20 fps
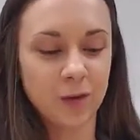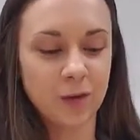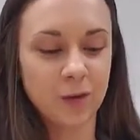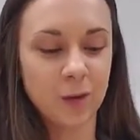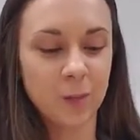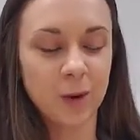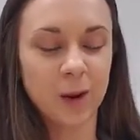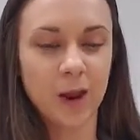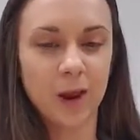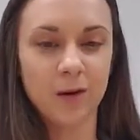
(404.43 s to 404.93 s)

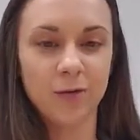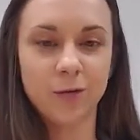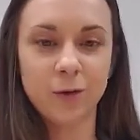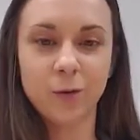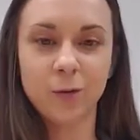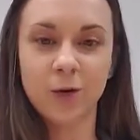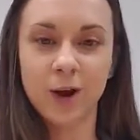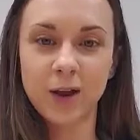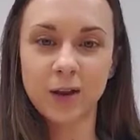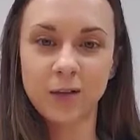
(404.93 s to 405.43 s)
So I'm going to have
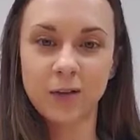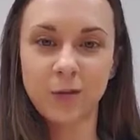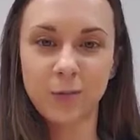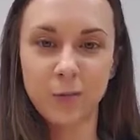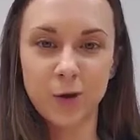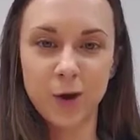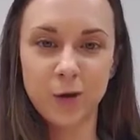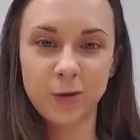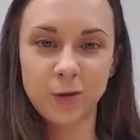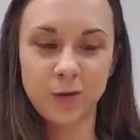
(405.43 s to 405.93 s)
you write
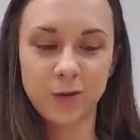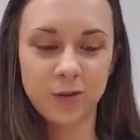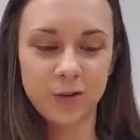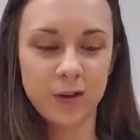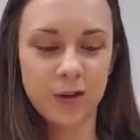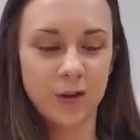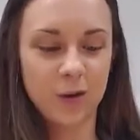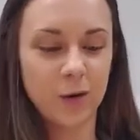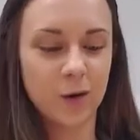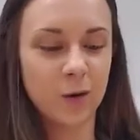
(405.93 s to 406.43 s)
some
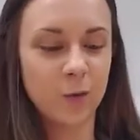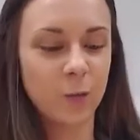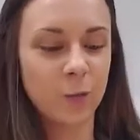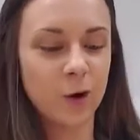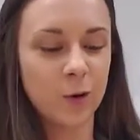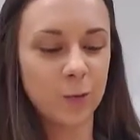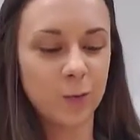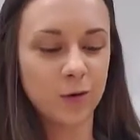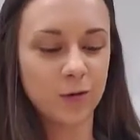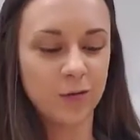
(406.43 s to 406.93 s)
notes on
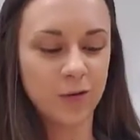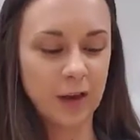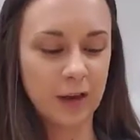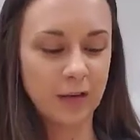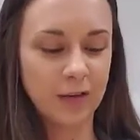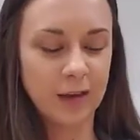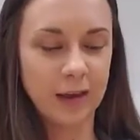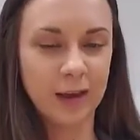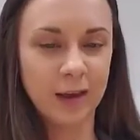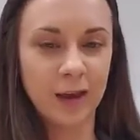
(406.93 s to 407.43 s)
what we're
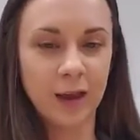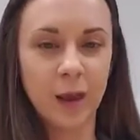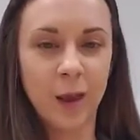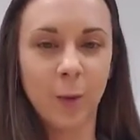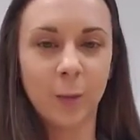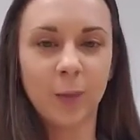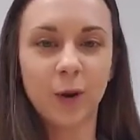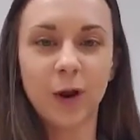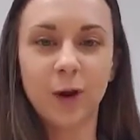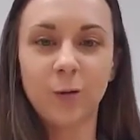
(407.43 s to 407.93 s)

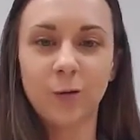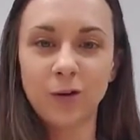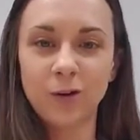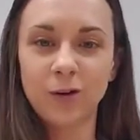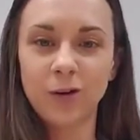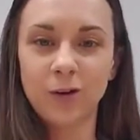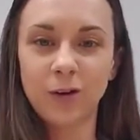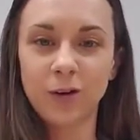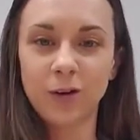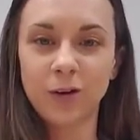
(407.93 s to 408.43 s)
fixing, but I
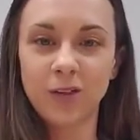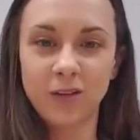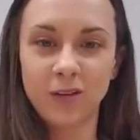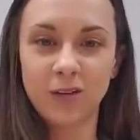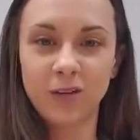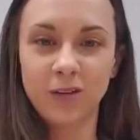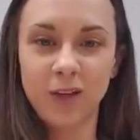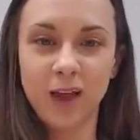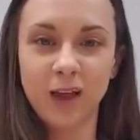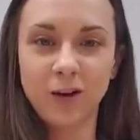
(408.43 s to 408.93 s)
want you to look at
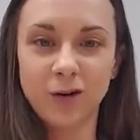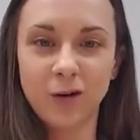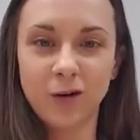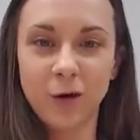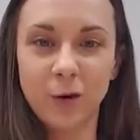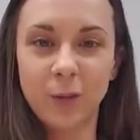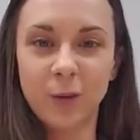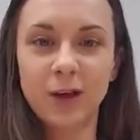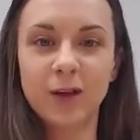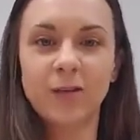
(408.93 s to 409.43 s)
the
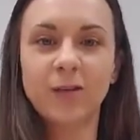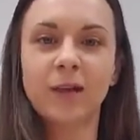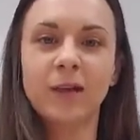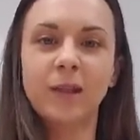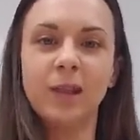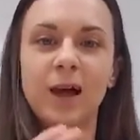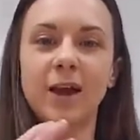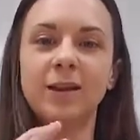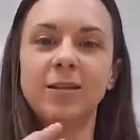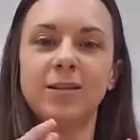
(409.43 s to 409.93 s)
slideshow because
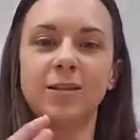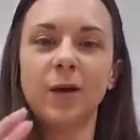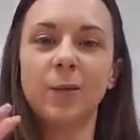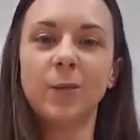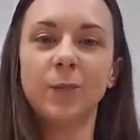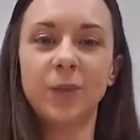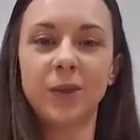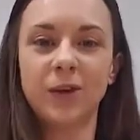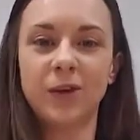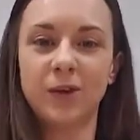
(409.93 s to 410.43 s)
it lights
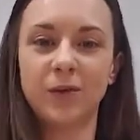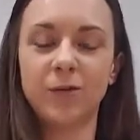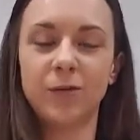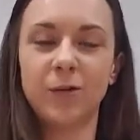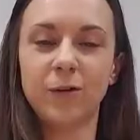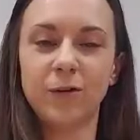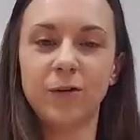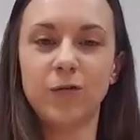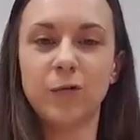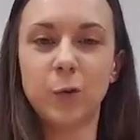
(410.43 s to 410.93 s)
up the
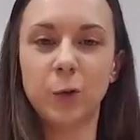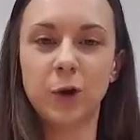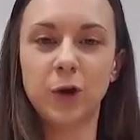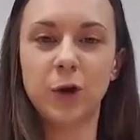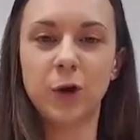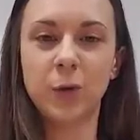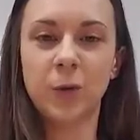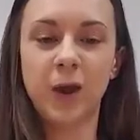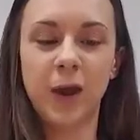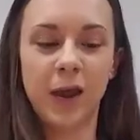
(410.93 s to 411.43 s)
difference for
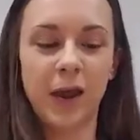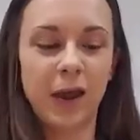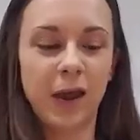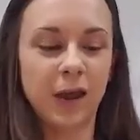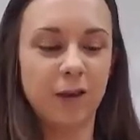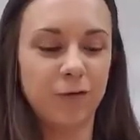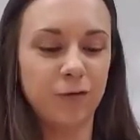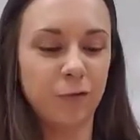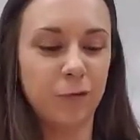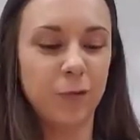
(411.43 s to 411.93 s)
you.
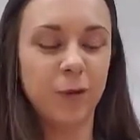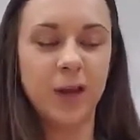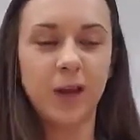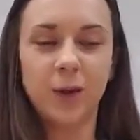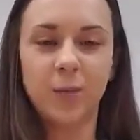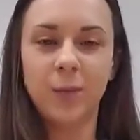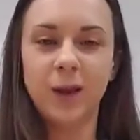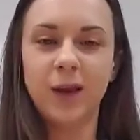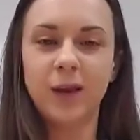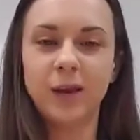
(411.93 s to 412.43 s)
And for
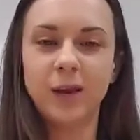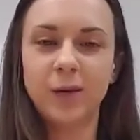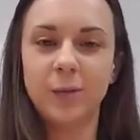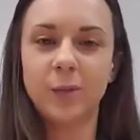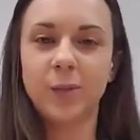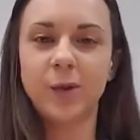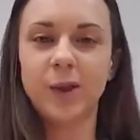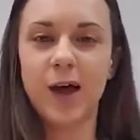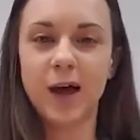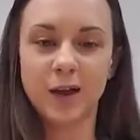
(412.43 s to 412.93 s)
me it made
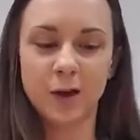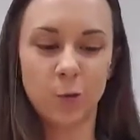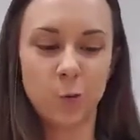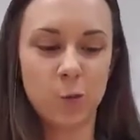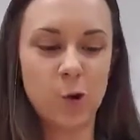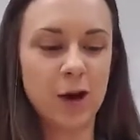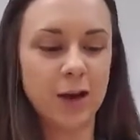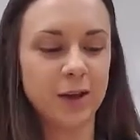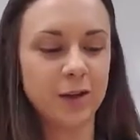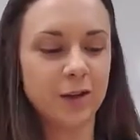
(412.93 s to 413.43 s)
it black
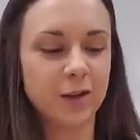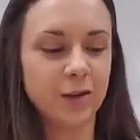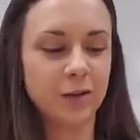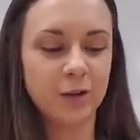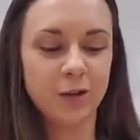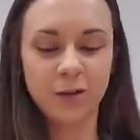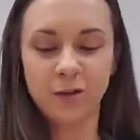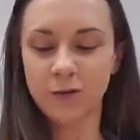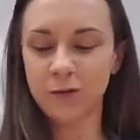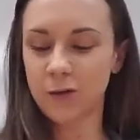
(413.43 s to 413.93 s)
and white.
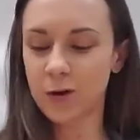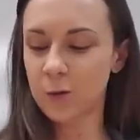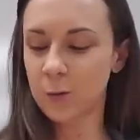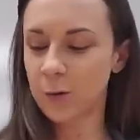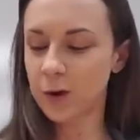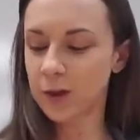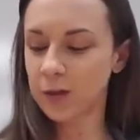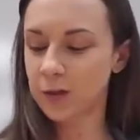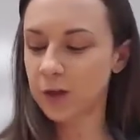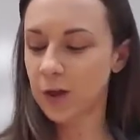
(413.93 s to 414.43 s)
So let's
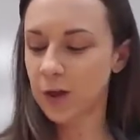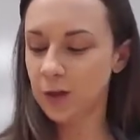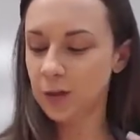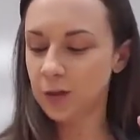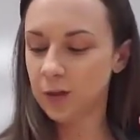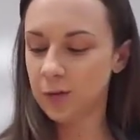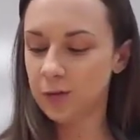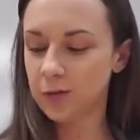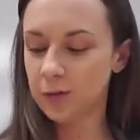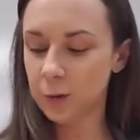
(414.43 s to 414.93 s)
start with
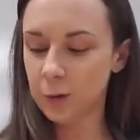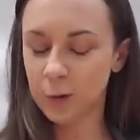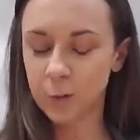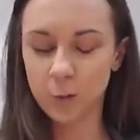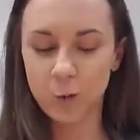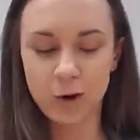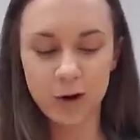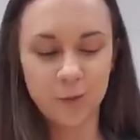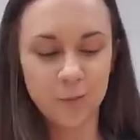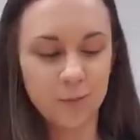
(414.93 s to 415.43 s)

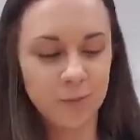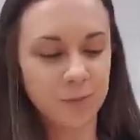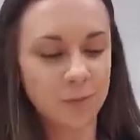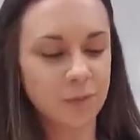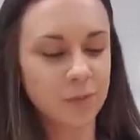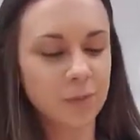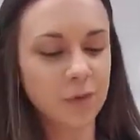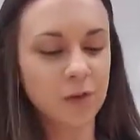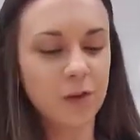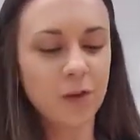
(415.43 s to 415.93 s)
Lefort 1.
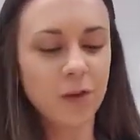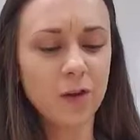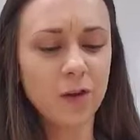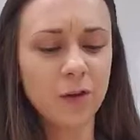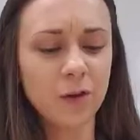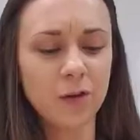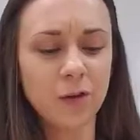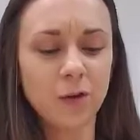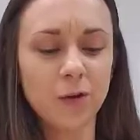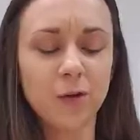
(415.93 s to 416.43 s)

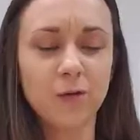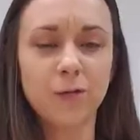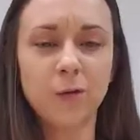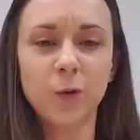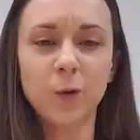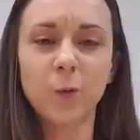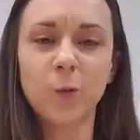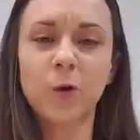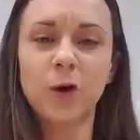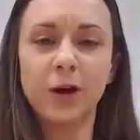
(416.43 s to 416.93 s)
So
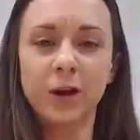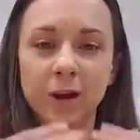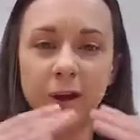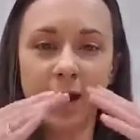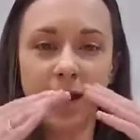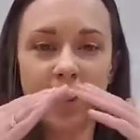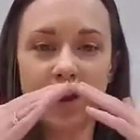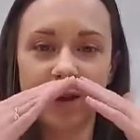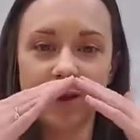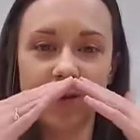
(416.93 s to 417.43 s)
Lefort
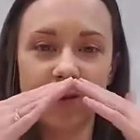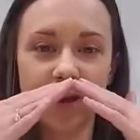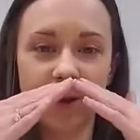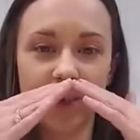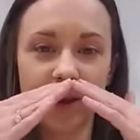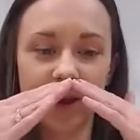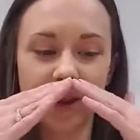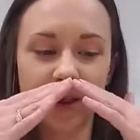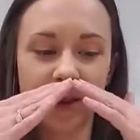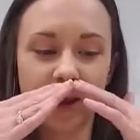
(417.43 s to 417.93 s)
1 is
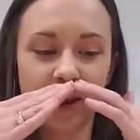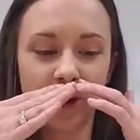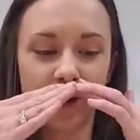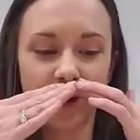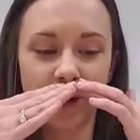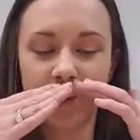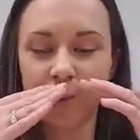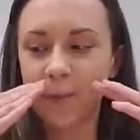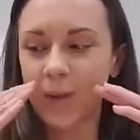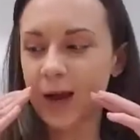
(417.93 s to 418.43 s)
typically
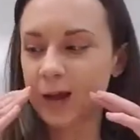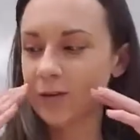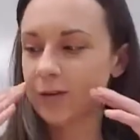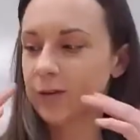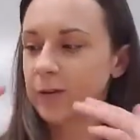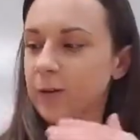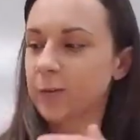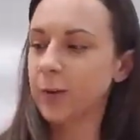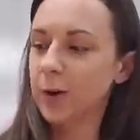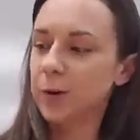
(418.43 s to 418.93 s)
your
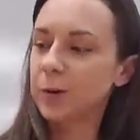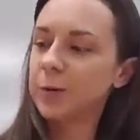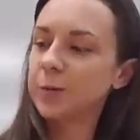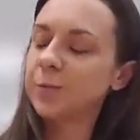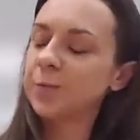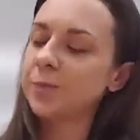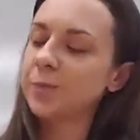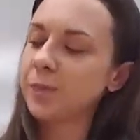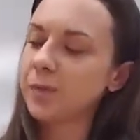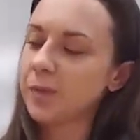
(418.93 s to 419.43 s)
maxilla
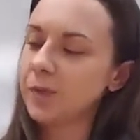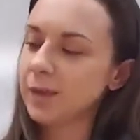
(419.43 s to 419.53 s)
bone.